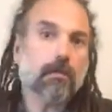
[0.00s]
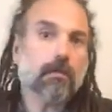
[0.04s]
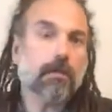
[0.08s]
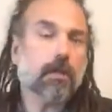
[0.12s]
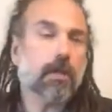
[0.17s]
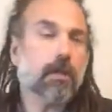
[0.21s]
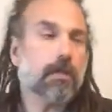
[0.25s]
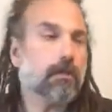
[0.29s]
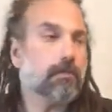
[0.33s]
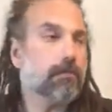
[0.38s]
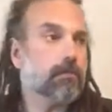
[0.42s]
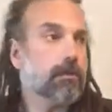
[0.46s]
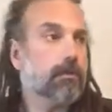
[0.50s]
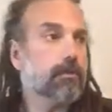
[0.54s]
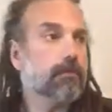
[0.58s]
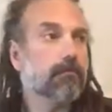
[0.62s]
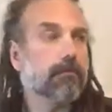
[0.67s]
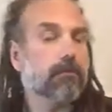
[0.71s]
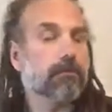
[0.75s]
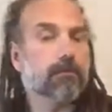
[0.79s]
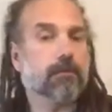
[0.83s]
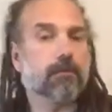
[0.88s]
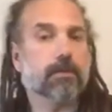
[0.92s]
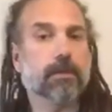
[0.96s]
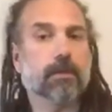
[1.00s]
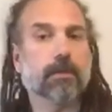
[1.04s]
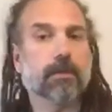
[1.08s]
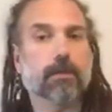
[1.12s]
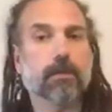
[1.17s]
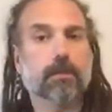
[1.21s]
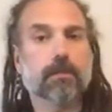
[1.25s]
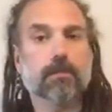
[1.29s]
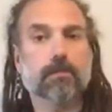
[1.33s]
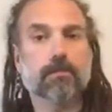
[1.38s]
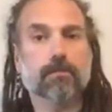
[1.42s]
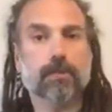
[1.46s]
Nice, beautiful tree.
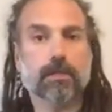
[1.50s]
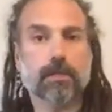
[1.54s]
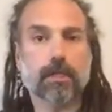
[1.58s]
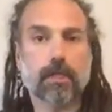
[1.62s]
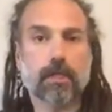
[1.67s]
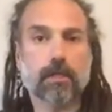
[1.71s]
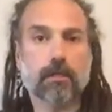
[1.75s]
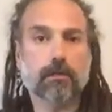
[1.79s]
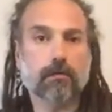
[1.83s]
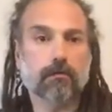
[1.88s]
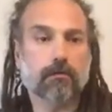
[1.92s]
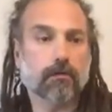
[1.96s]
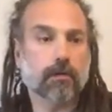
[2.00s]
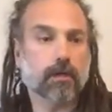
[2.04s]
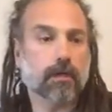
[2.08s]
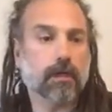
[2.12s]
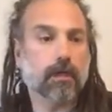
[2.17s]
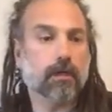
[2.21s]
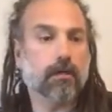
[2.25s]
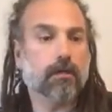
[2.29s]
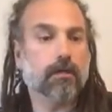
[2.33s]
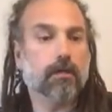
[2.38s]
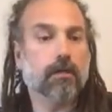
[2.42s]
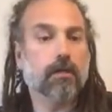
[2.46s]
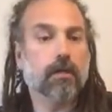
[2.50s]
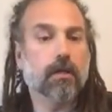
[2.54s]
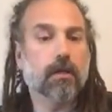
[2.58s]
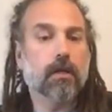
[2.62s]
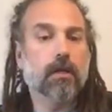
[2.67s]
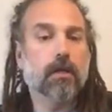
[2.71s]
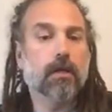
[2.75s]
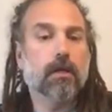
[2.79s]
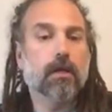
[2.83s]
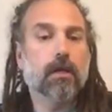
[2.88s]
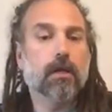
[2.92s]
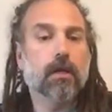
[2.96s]
You'd get some shade over there,
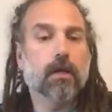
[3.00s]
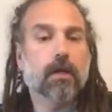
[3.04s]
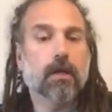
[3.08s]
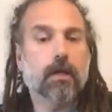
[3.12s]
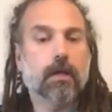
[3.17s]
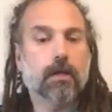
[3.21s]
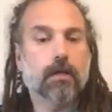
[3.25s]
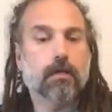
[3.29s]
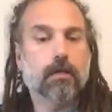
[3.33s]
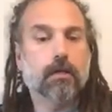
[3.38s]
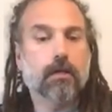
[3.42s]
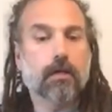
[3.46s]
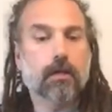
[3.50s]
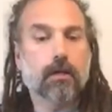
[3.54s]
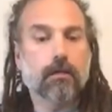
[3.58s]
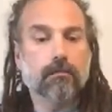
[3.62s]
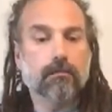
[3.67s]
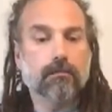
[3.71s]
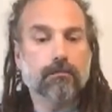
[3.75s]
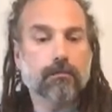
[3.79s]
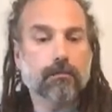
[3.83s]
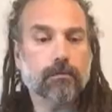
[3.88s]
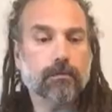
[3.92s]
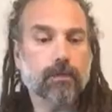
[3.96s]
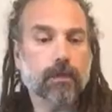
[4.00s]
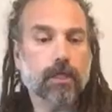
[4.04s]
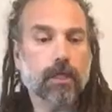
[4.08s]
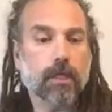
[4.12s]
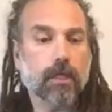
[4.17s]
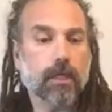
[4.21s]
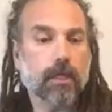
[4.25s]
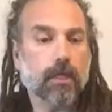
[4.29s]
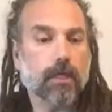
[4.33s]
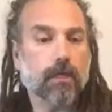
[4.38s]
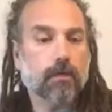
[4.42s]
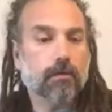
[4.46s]
and we'd
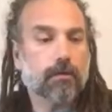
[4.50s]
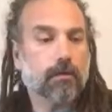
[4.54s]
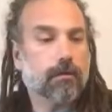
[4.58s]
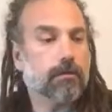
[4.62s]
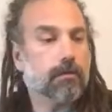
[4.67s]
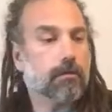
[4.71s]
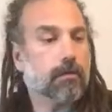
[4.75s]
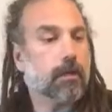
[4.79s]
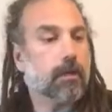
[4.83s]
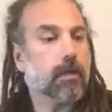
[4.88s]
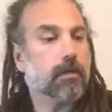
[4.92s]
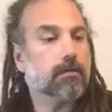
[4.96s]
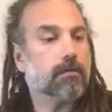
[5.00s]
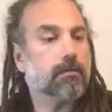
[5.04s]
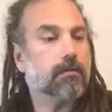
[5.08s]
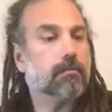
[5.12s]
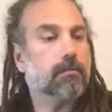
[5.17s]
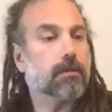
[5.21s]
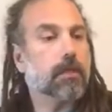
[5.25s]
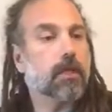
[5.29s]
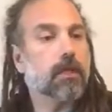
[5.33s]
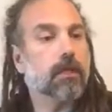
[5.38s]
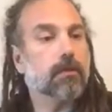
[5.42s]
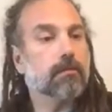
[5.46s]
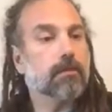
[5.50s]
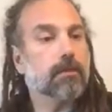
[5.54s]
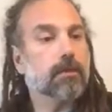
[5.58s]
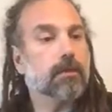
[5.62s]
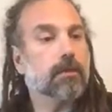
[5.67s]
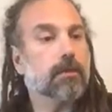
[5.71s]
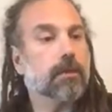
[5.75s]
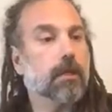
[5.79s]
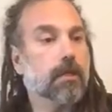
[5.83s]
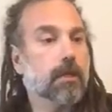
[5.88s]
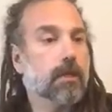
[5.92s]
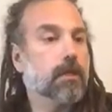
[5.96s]
hang out there and talk sometimes.
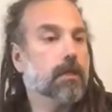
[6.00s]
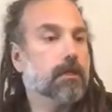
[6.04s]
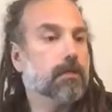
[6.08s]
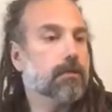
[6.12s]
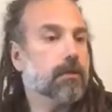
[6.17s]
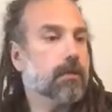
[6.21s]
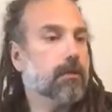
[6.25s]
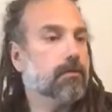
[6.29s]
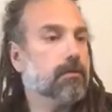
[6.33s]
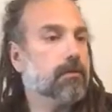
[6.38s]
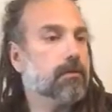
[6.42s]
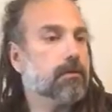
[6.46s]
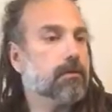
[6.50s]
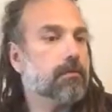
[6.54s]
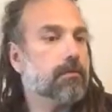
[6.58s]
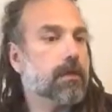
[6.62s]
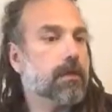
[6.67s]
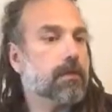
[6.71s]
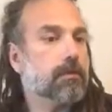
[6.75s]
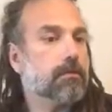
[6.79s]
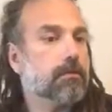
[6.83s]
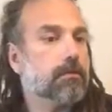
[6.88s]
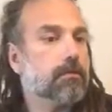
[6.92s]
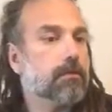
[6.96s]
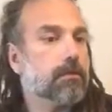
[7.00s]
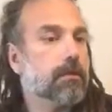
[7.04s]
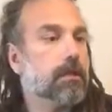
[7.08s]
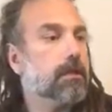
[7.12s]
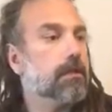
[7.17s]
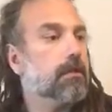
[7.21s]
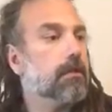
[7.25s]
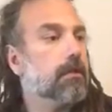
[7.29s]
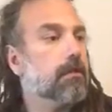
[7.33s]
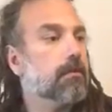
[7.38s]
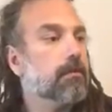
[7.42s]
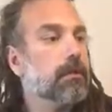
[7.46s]
And so it was a special
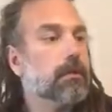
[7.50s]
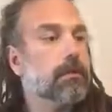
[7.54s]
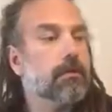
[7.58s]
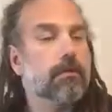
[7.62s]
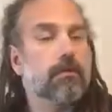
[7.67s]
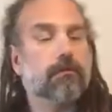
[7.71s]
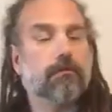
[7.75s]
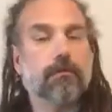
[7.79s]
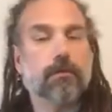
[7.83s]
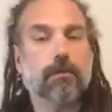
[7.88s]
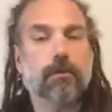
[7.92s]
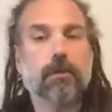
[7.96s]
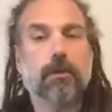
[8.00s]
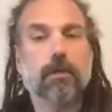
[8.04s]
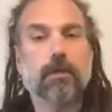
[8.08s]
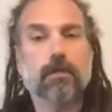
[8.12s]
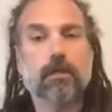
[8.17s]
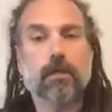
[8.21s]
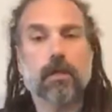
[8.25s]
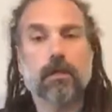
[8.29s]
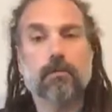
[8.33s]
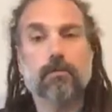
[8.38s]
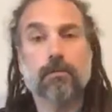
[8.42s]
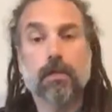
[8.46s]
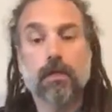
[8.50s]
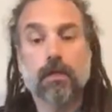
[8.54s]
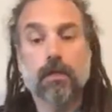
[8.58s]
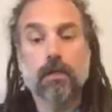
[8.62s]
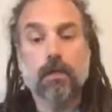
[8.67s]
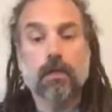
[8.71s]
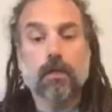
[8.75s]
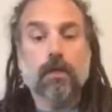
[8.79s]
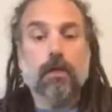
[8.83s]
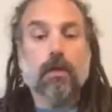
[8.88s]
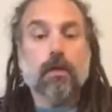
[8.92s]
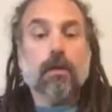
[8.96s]
tree. We knew it for a long time.
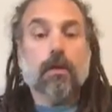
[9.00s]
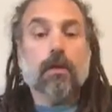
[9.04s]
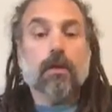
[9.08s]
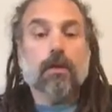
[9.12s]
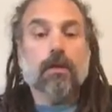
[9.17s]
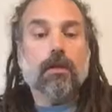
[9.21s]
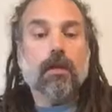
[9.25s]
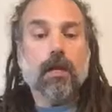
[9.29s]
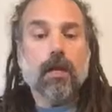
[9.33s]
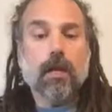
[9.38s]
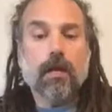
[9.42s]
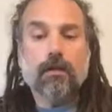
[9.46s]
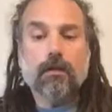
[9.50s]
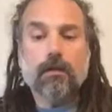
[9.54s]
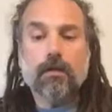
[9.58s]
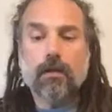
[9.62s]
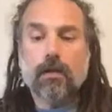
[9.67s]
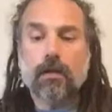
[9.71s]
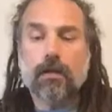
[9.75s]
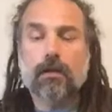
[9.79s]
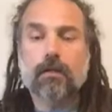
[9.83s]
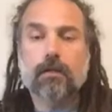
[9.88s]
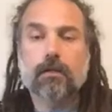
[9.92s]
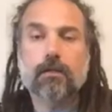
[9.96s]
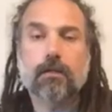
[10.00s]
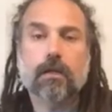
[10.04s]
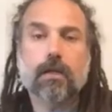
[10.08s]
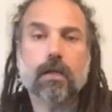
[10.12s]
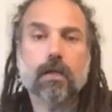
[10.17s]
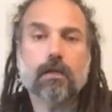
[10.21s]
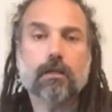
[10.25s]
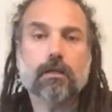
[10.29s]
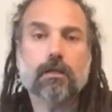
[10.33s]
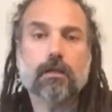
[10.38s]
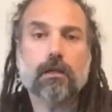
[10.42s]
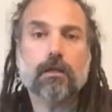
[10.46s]
They had
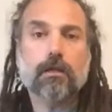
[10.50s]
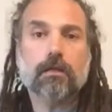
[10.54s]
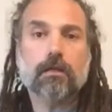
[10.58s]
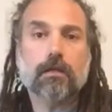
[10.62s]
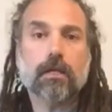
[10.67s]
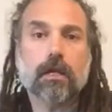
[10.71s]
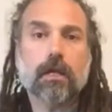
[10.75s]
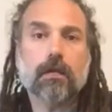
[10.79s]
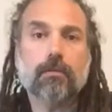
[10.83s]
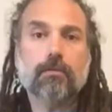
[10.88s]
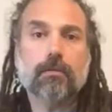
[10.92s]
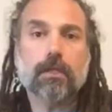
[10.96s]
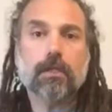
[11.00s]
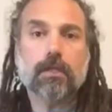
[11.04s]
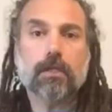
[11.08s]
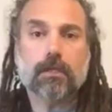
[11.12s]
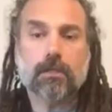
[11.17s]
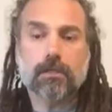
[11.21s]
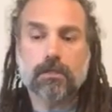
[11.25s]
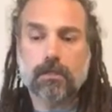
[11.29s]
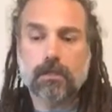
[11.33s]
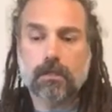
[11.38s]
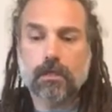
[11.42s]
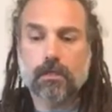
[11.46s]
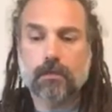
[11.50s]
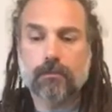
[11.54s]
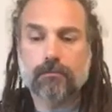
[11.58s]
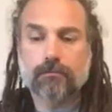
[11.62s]
to cut it down because